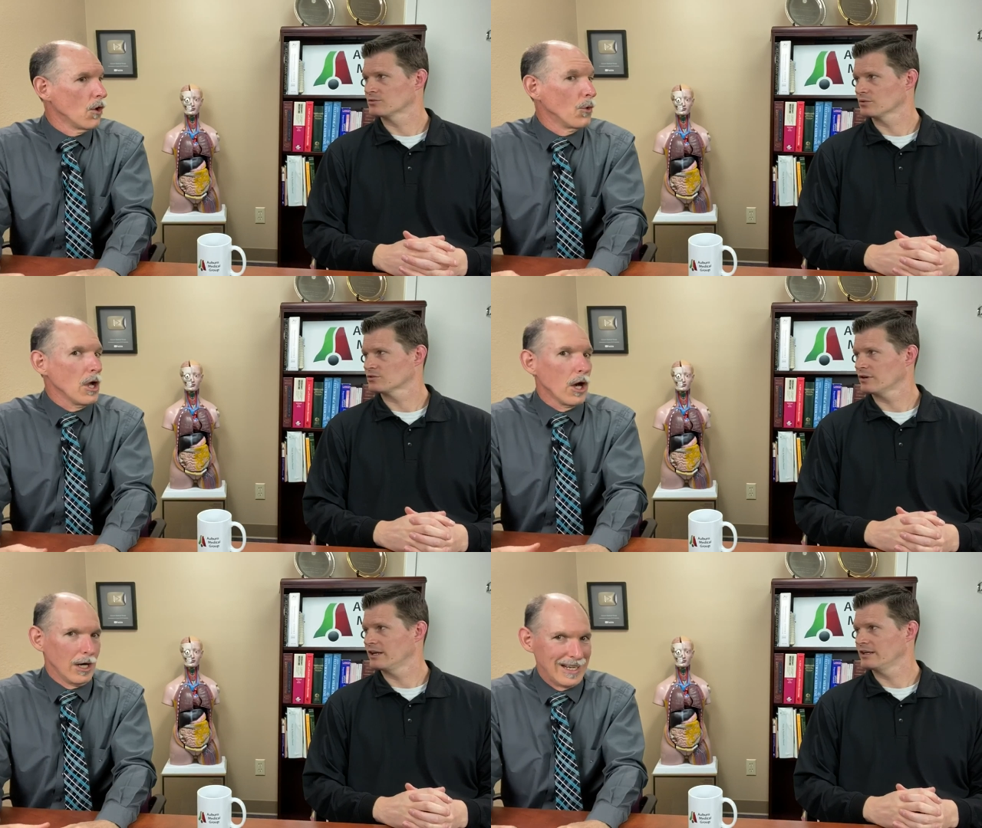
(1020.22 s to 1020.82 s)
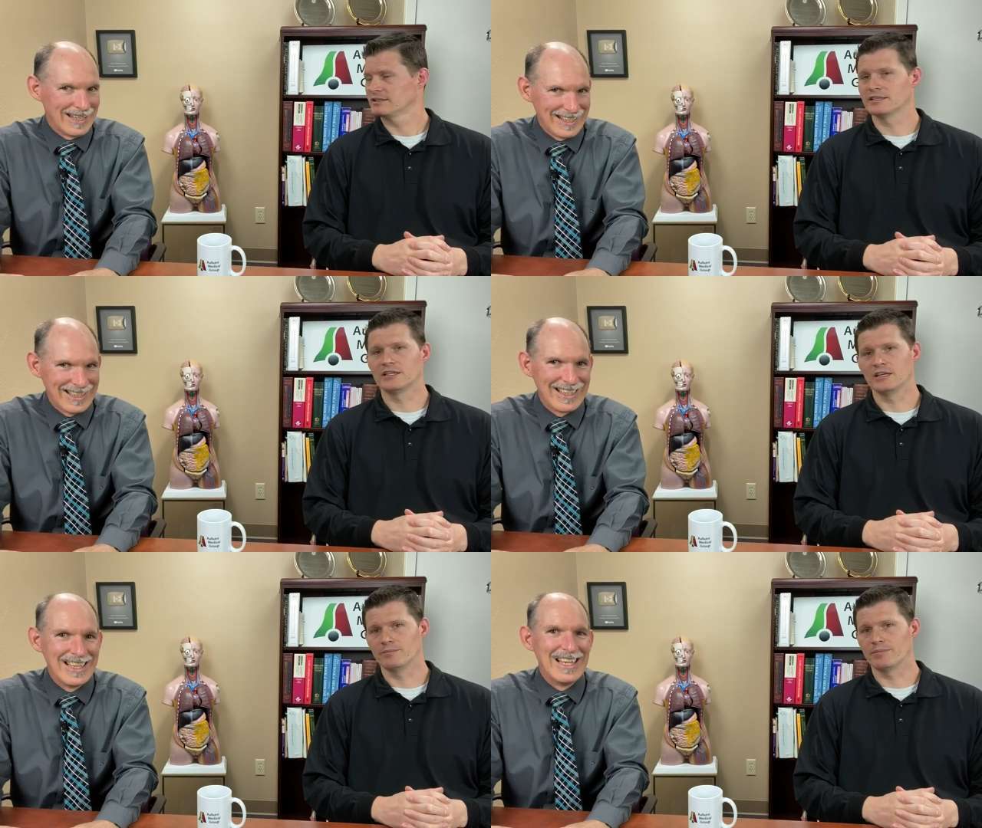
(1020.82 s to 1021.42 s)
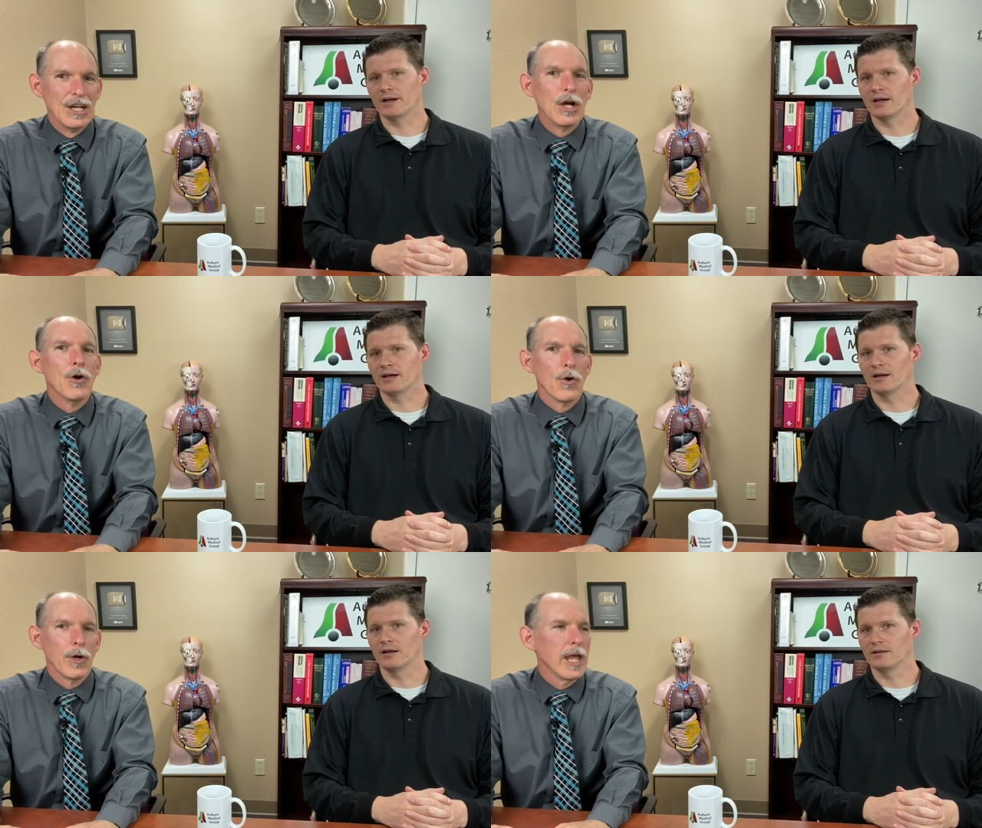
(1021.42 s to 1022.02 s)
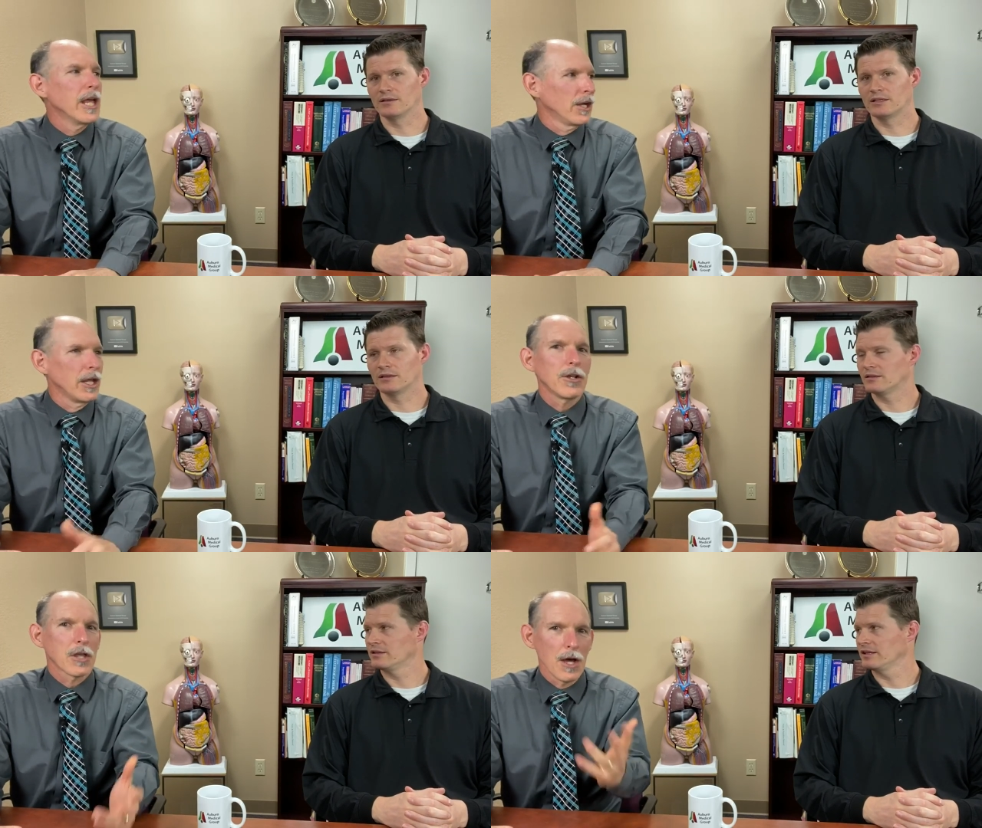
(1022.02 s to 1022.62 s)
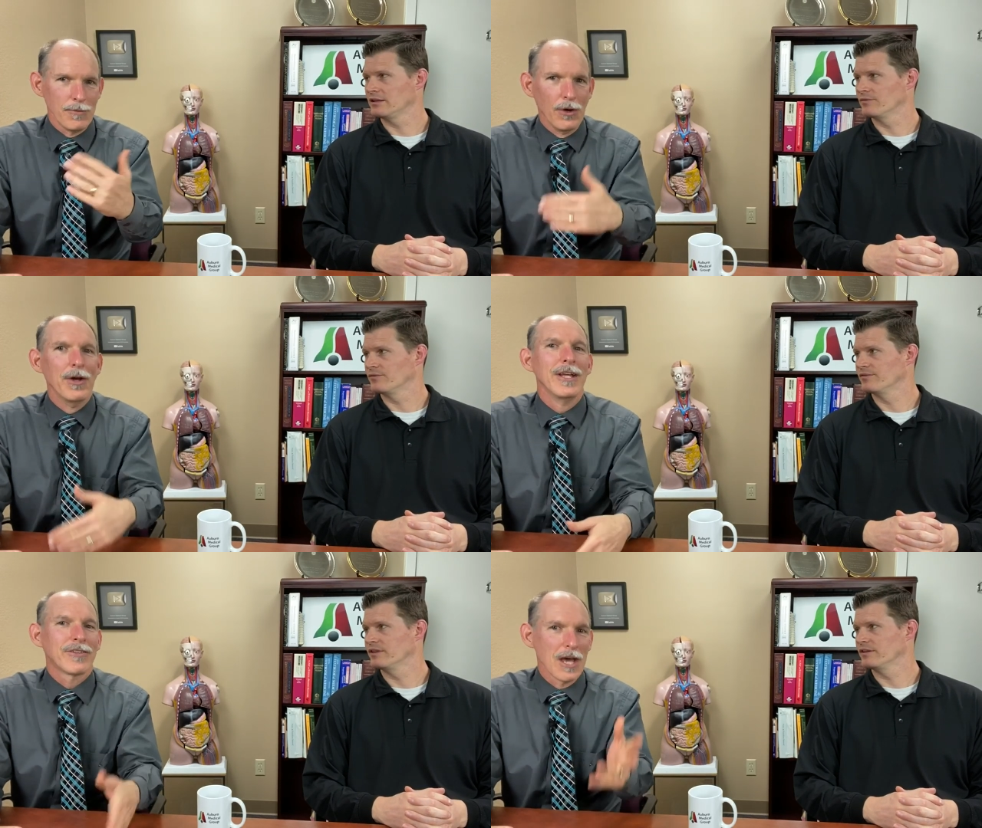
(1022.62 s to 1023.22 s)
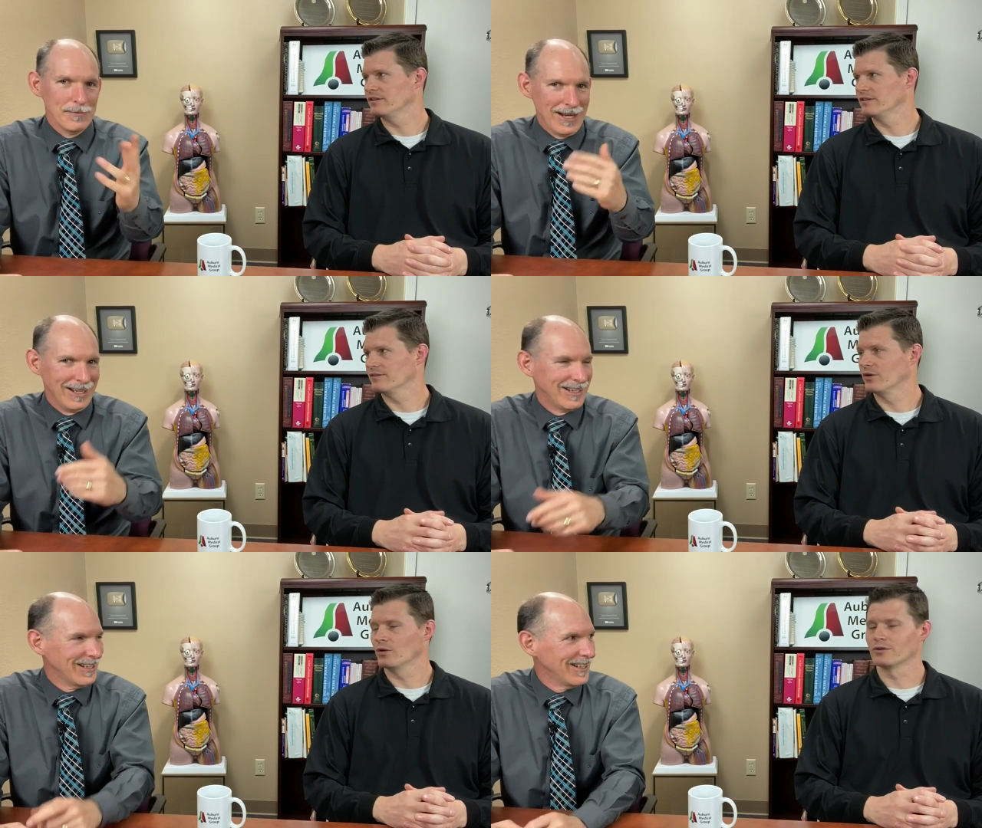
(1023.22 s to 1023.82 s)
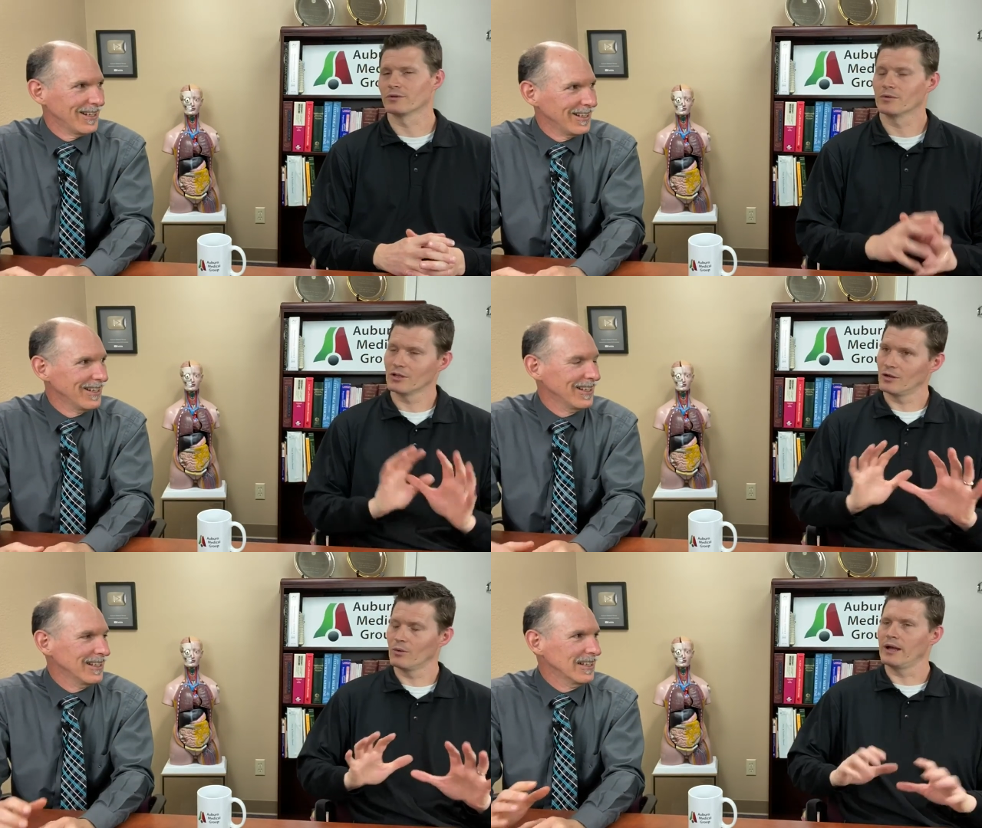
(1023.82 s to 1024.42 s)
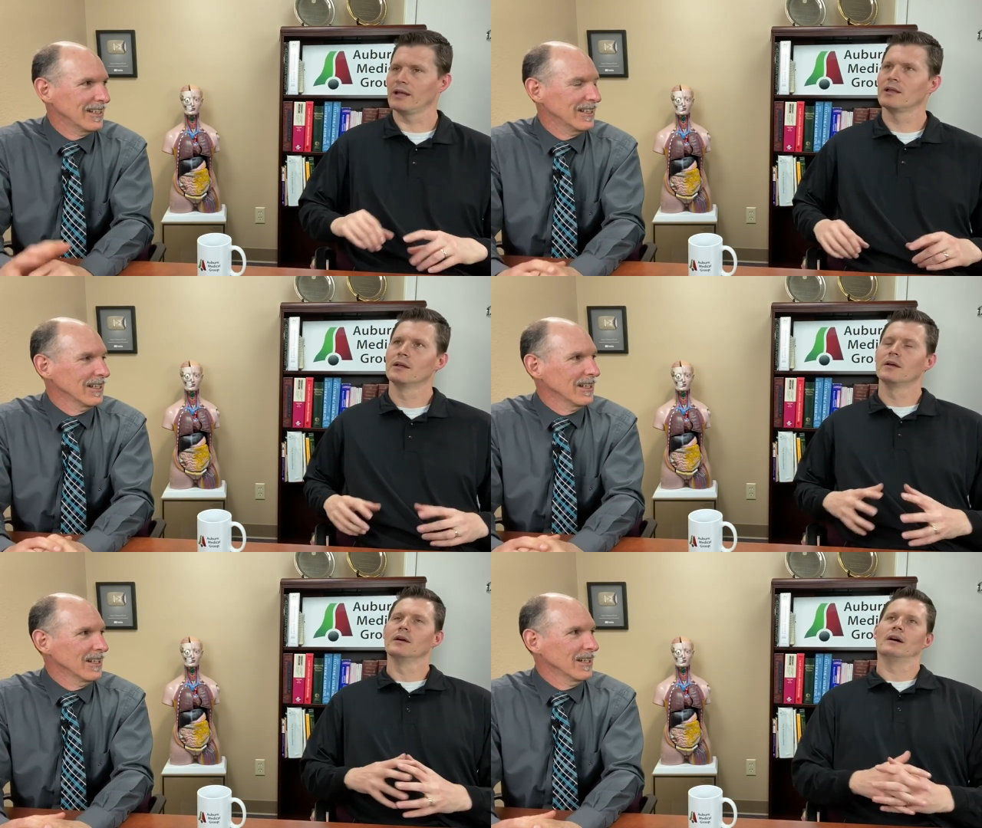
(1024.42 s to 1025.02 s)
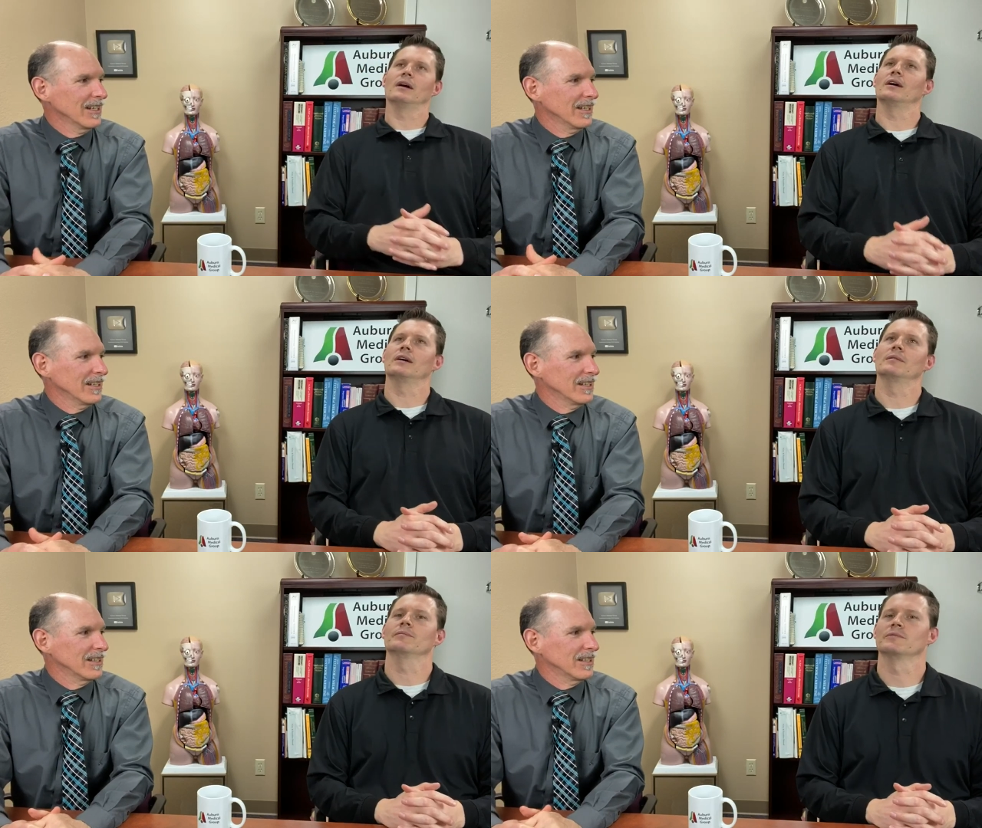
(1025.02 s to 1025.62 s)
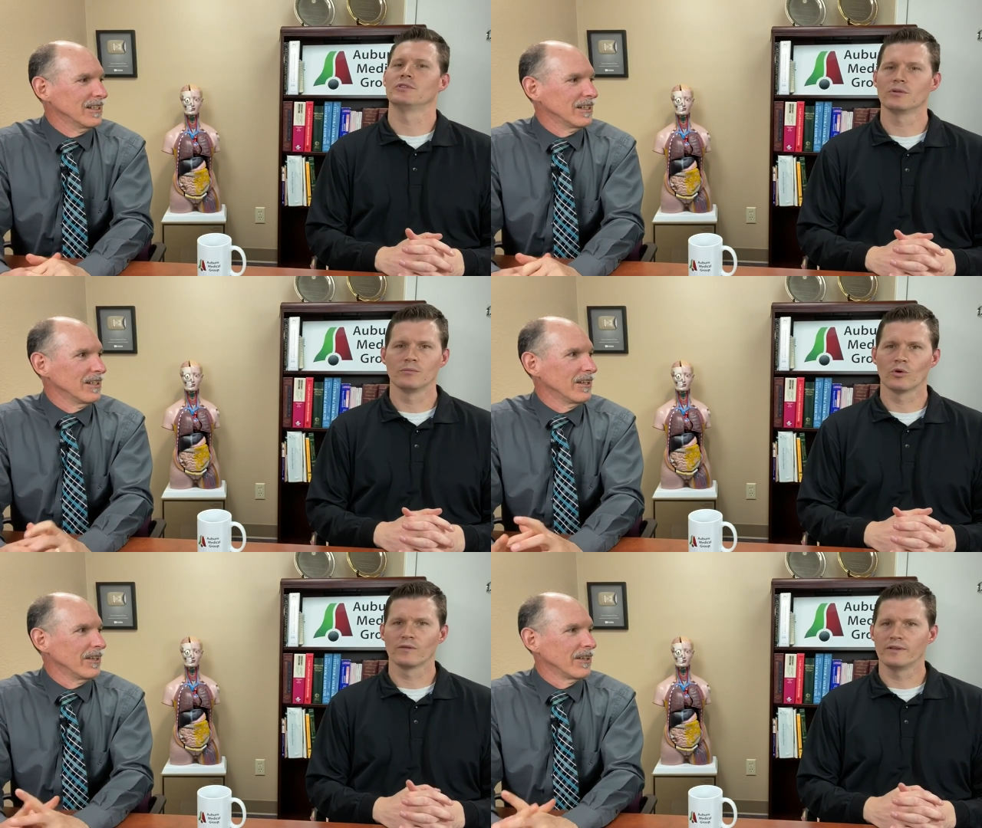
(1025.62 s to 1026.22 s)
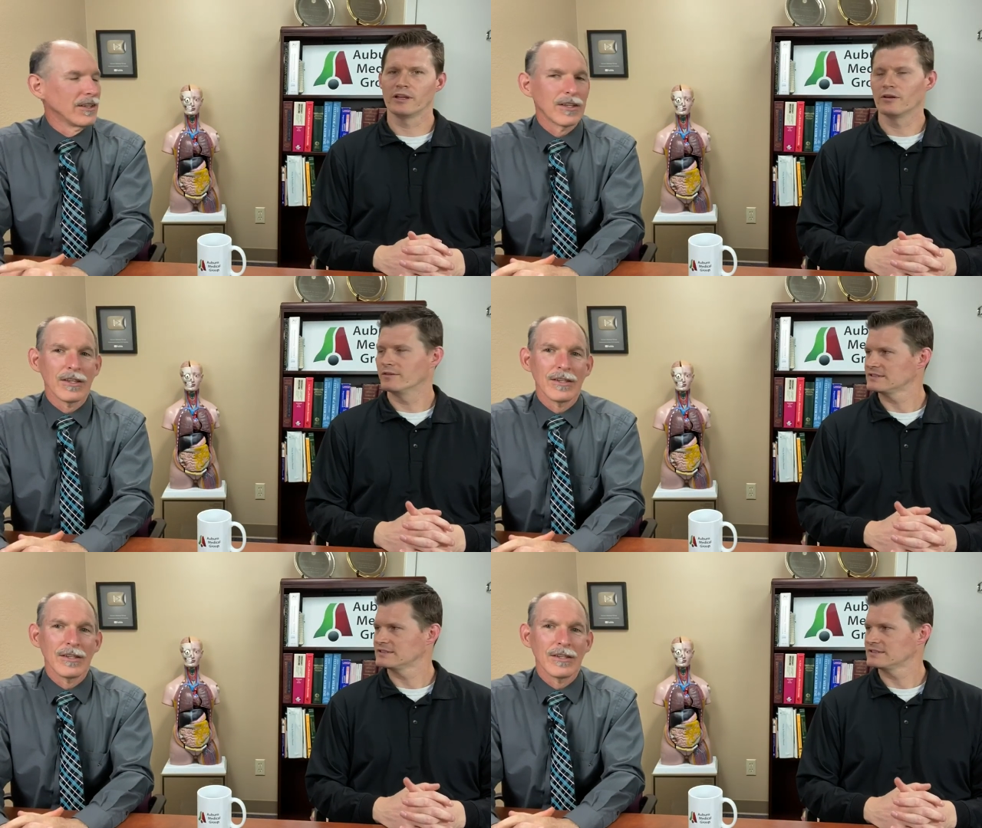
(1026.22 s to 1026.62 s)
Speaker 1: because we're we trying to keep uh, it'll it'll come the, though it's the, coming the vulnerable away, um, doing more video